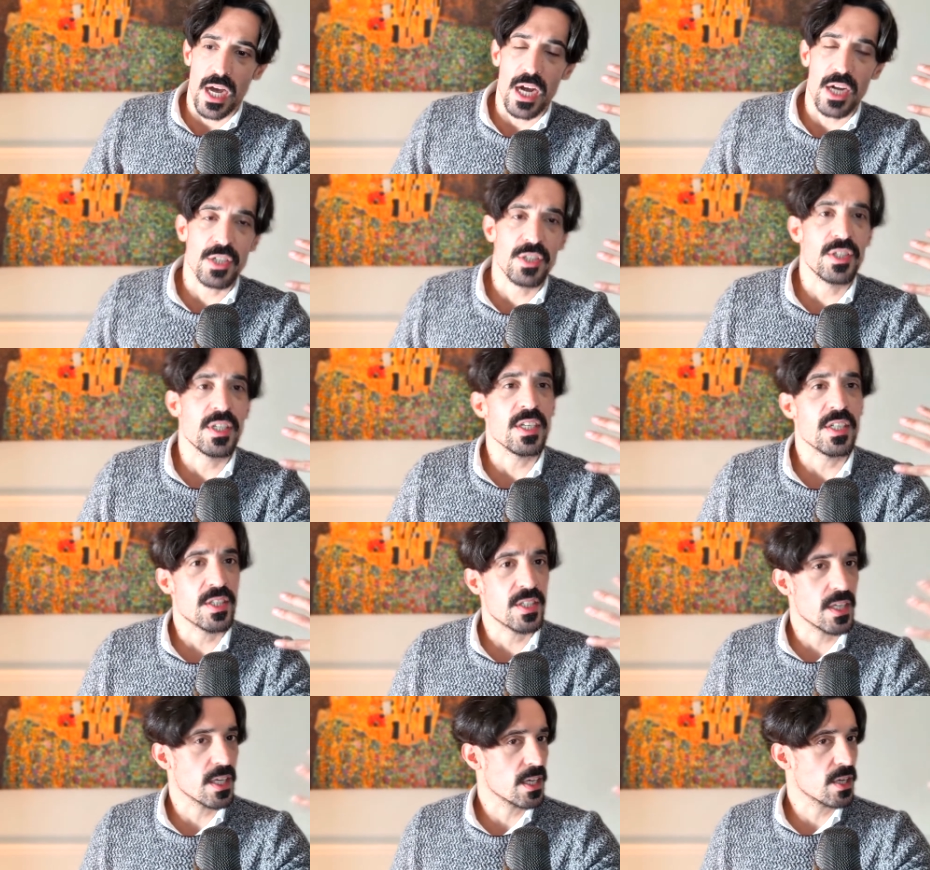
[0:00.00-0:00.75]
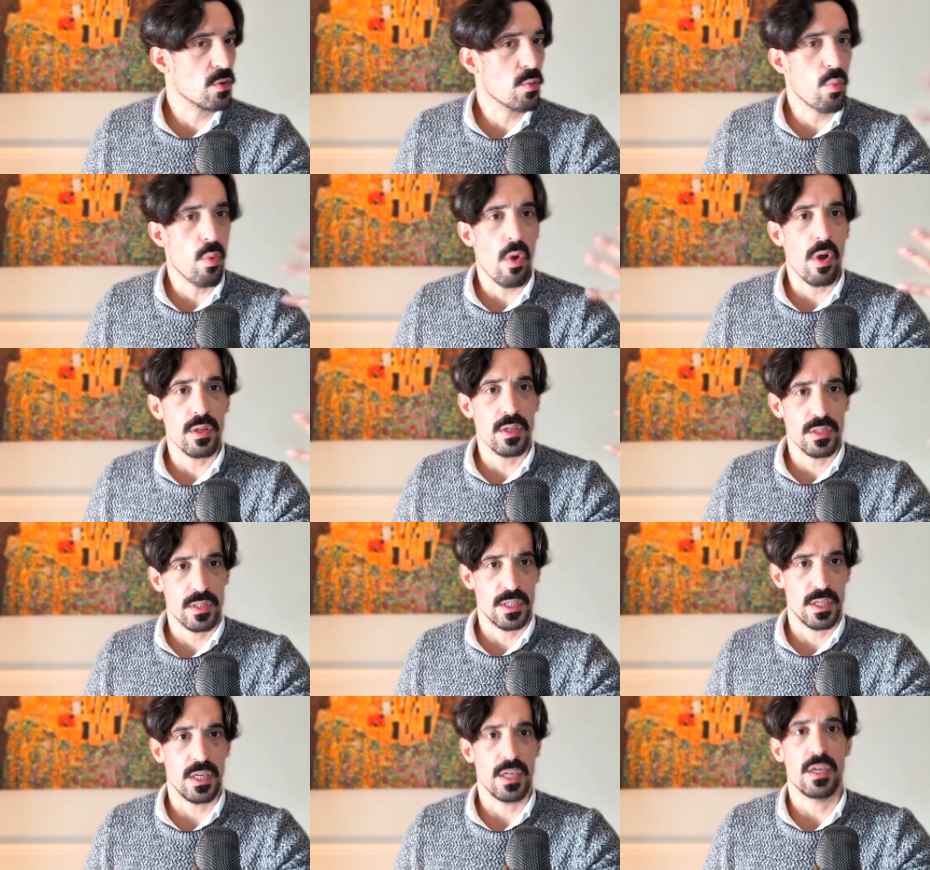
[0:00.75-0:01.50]
artistic
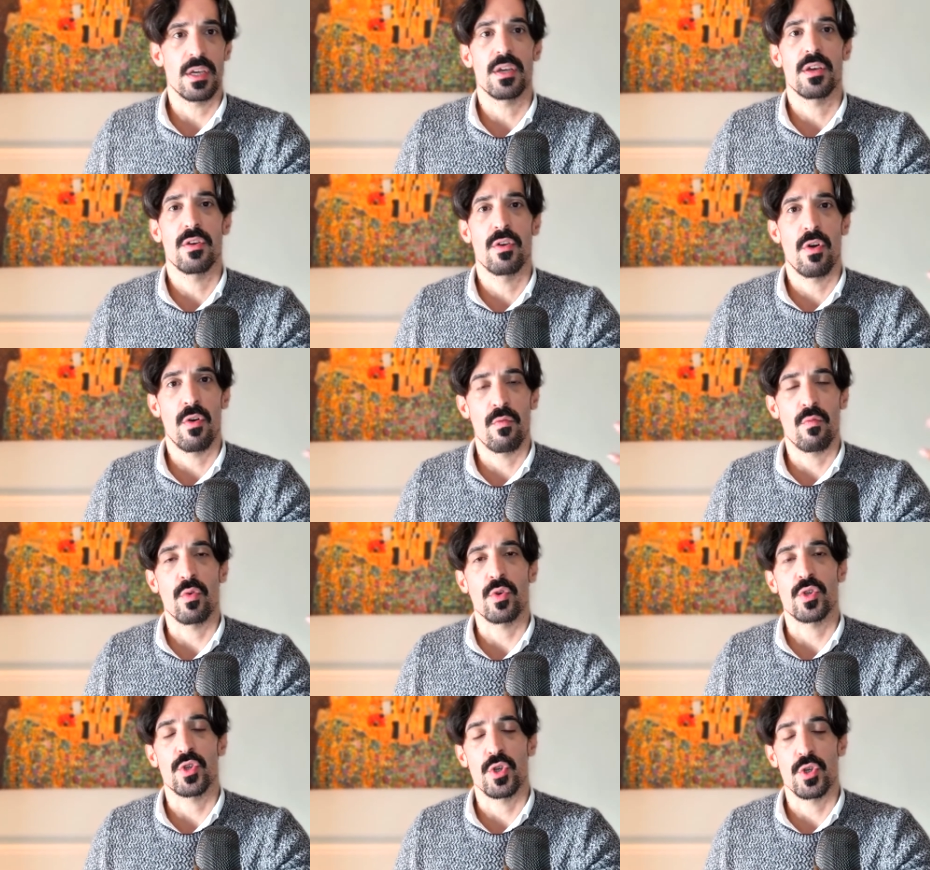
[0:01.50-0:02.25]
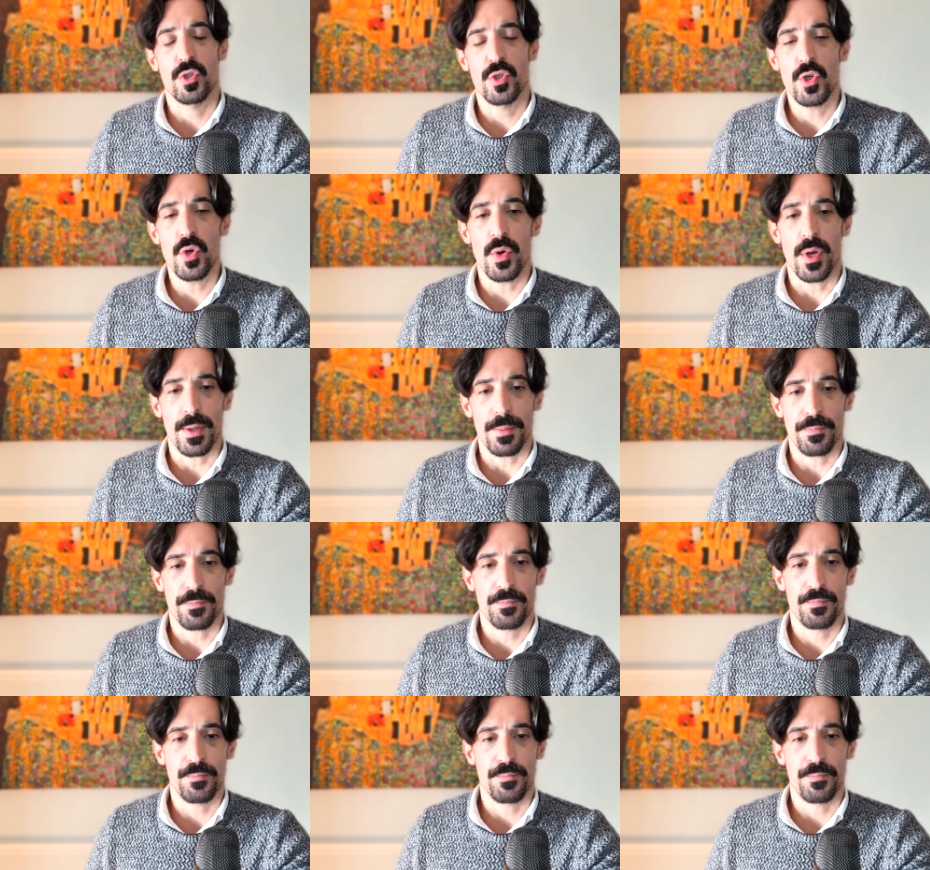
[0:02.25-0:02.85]
quality of what you're doing.